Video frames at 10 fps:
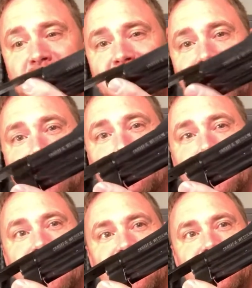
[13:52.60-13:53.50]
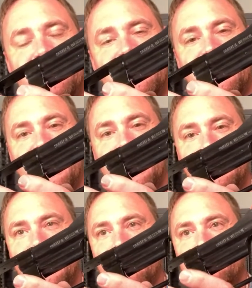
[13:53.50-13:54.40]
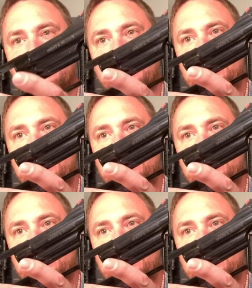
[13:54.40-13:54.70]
and it's been a lot of fun to